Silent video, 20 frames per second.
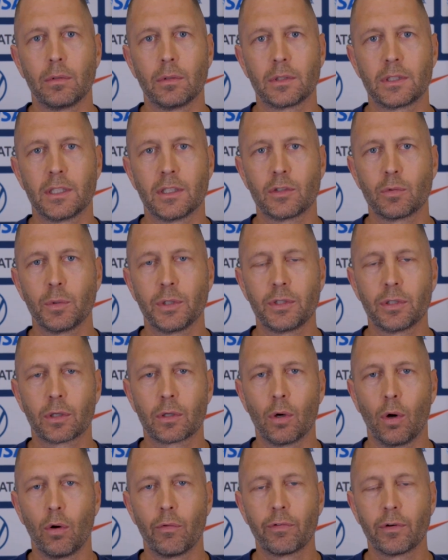since we
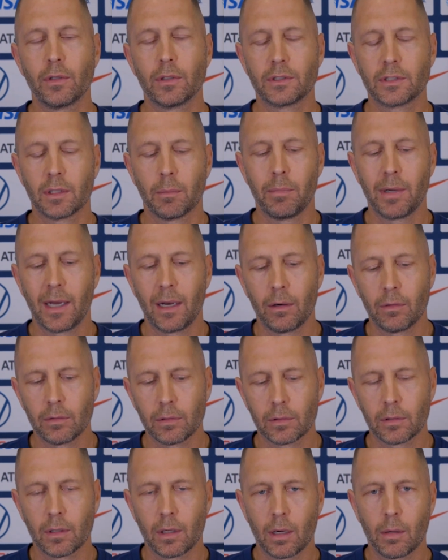took over, it's
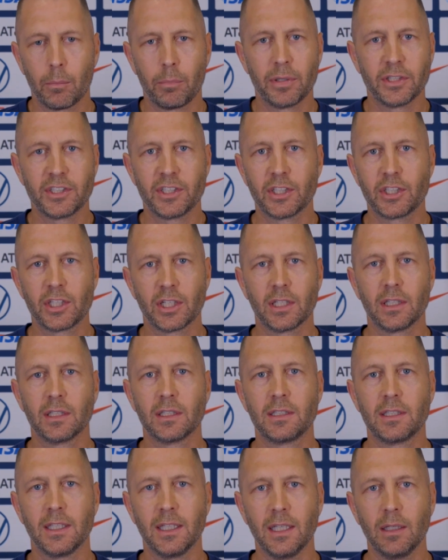about positioning
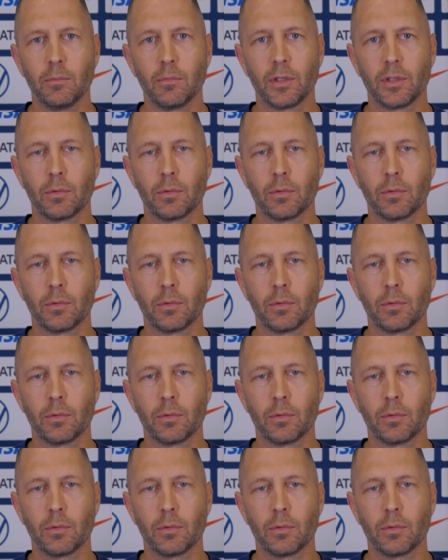the team.